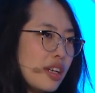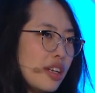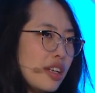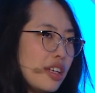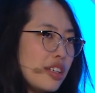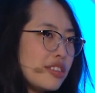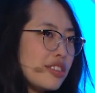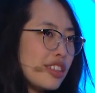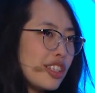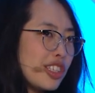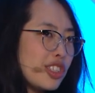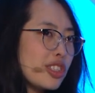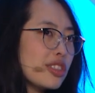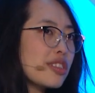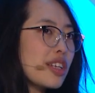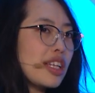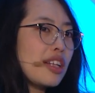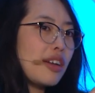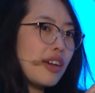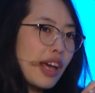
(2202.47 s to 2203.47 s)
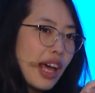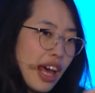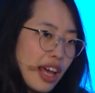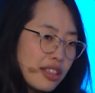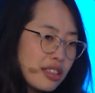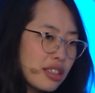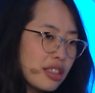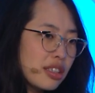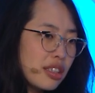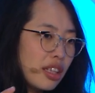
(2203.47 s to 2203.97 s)
it's just kind of
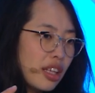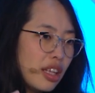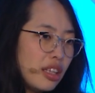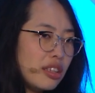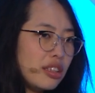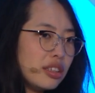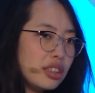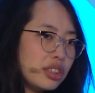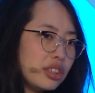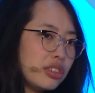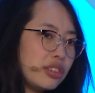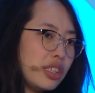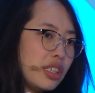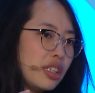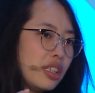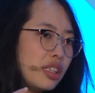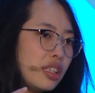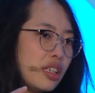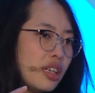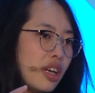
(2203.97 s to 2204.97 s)
as an industry